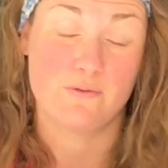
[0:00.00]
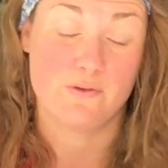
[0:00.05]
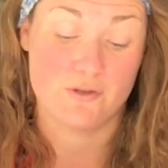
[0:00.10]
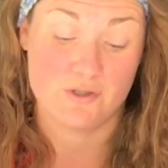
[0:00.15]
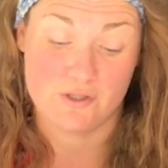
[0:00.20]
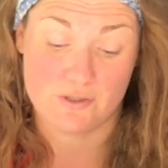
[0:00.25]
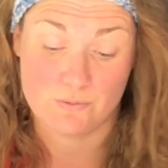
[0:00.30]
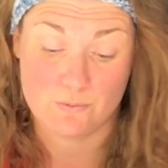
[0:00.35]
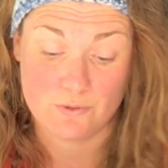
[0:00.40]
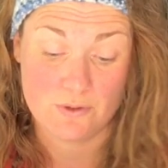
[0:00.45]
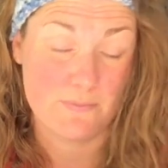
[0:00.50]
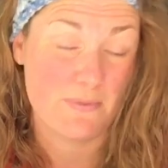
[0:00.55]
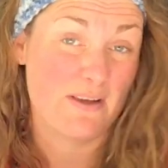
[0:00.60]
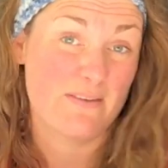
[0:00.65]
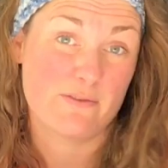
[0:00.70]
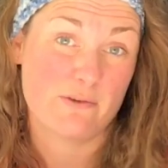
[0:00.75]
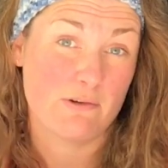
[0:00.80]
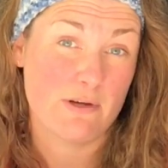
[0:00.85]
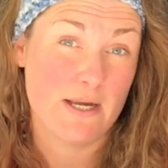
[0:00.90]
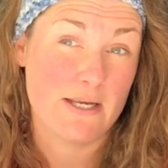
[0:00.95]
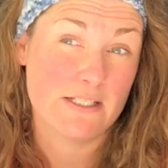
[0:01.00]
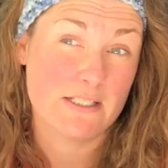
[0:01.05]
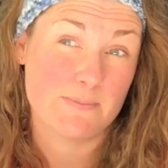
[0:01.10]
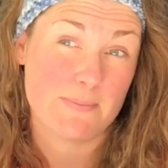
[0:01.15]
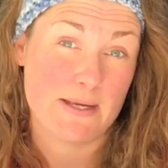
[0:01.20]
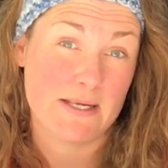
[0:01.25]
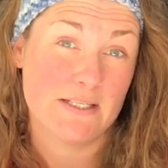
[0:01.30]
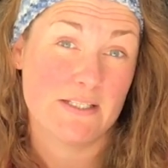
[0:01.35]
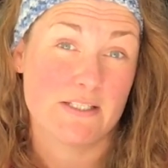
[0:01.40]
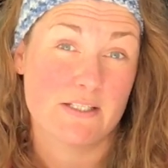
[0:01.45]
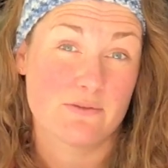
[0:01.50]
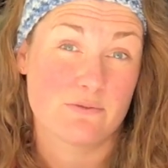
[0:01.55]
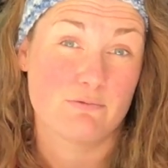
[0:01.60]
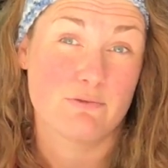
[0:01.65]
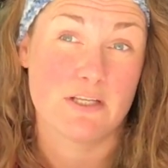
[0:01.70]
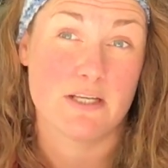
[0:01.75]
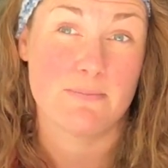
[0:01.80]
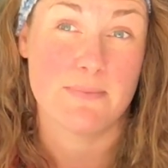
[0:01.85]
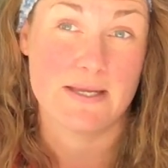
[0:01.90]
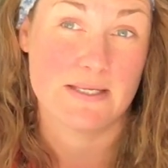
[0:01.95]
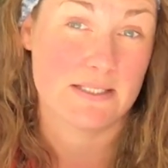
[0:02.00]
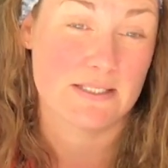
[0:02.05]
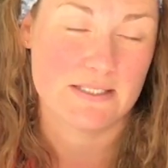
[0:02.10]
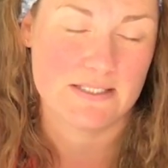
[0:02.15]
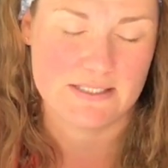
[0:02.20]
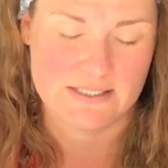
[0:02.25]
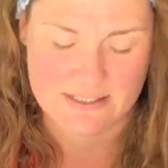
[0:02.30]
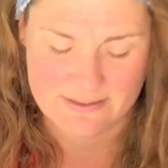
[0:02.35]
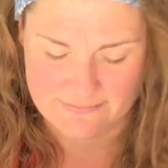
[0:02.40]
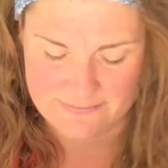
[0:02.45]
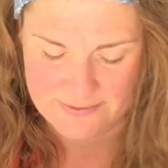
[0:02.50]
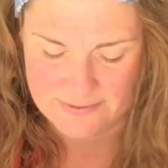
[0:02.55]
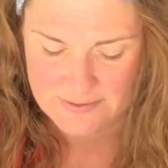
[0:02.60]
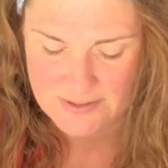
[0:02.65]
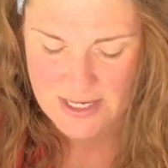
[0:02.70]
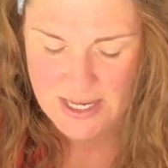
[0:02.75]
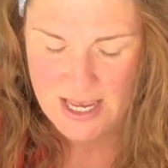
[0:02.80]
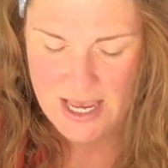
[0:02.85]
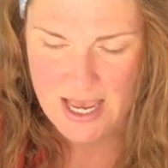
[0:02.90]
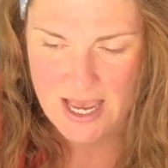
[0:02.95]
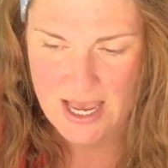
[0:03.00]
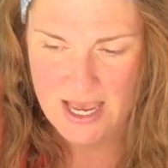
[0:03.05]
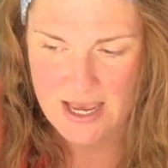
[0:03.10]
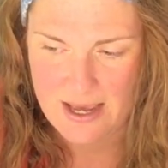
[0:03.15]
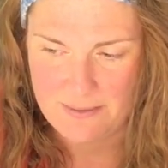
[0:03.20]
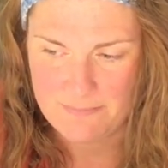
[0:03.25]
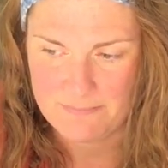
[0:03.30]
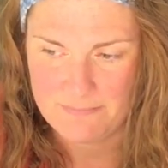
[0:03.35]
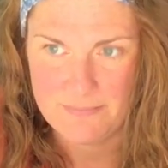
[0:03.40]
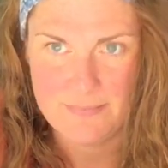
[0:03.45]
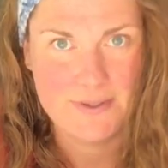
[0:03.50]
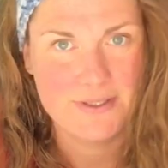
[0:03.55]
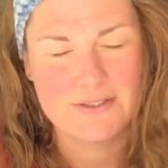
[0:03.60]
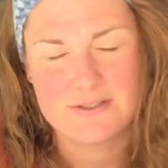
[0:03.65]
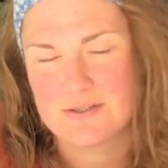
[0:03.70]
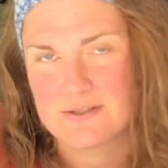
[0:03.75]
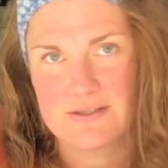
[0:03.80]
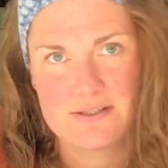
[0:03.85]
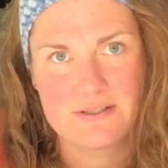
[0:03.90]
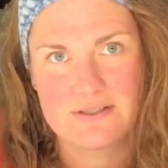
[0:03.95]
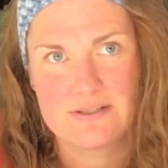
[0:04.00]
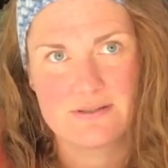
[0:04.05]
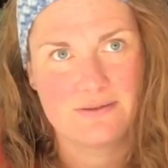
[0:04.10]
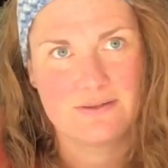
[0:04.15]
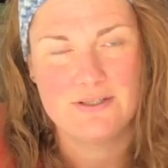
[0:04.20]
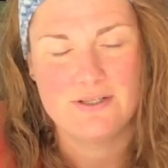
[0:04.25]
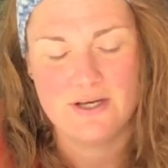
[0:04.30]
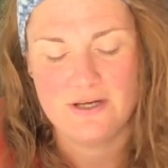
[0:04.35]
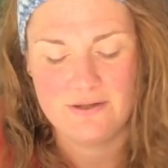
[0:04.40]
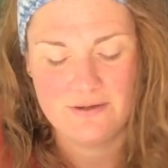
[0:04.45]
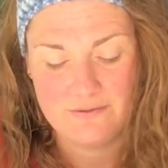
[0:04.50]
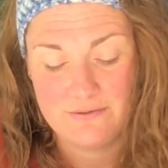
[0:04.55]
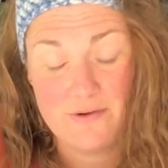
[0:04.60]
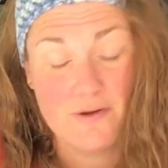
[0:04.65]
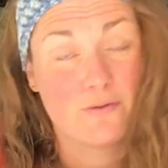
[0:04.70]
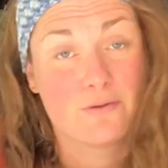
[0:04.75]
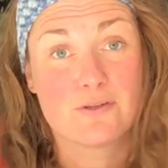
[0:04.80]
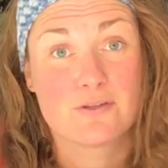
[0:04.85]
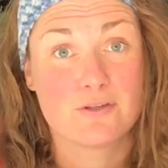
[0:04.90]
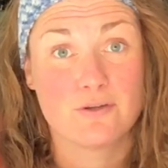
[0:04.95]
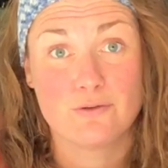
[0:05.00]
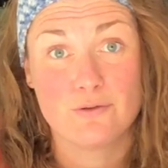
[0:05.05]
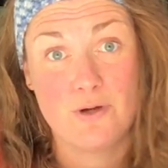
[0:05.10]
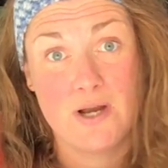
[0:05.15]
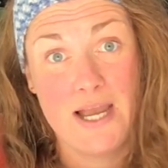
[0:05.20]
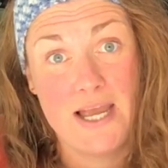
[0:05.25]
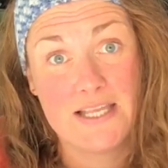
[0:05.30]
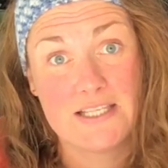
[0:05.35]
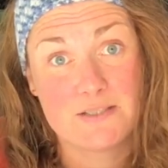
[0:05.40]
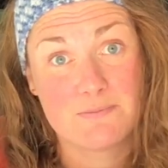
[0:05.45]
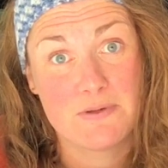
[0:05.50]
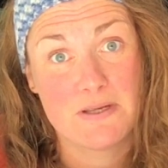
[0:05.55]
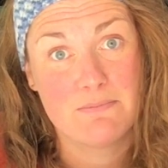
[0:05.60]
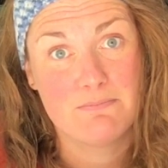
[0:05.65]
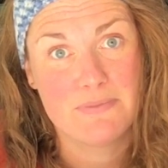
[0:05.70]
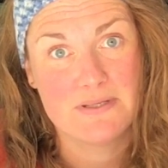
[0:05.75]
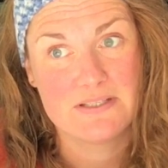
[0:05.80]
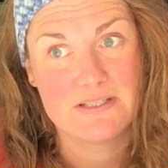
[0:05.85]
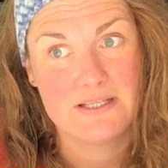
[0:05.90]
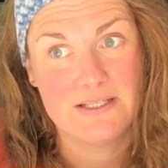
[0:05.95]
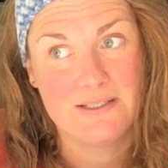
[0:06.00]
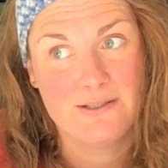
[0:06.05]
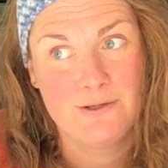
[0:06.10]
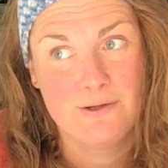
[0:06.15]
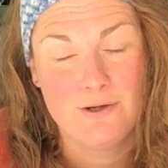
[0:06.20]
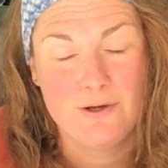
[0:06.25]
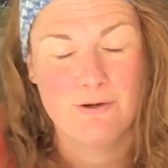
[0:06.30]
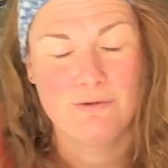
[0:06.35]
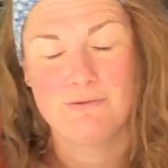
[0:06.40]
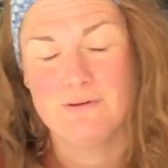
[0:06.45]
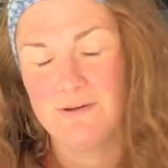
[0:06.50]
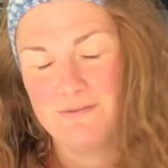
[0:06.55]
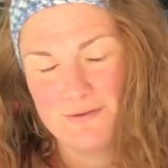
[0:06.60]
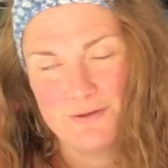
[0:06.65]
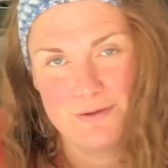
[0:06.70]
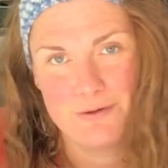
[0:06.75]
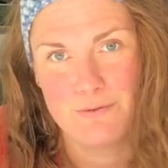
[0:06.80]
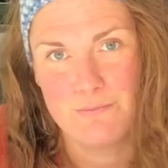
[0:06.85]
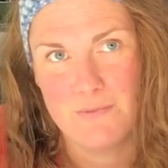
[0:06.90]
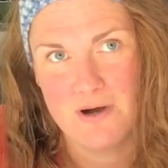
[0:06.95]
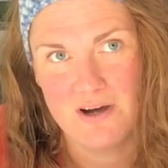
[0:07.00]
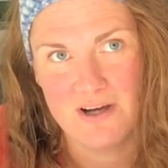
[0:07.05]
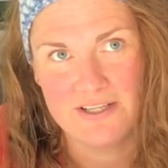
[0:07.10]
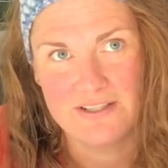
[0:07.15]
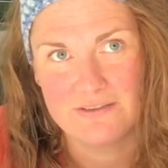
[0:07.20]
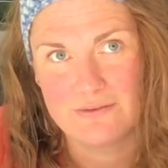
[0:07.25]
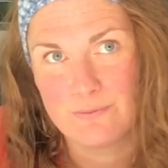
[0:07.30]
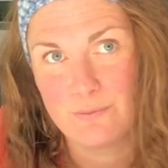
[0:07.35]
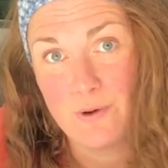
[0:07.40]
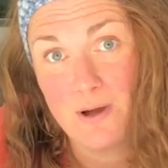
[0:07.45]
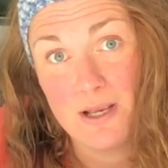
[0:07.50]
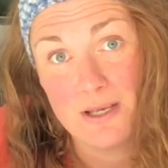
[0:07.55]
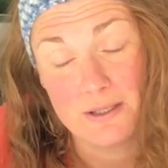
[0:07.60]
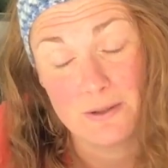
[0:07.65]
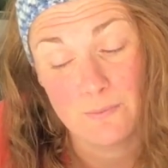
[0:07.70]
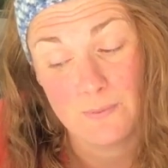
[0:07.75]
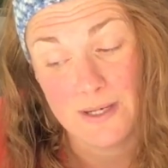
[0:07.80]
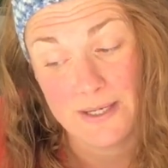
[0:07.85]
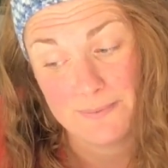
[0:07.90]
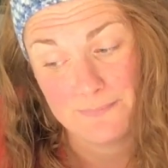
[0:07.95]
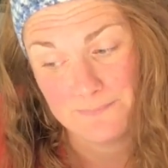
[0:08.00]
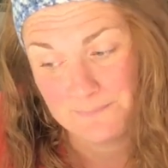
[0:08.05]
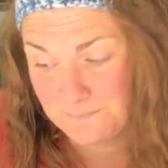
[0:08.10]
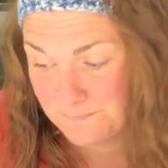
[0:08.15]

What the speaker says: if you just want a bit of create space. It's really meditative. It just, you know, you're focused on your hands being busy rather than your mind whirling away.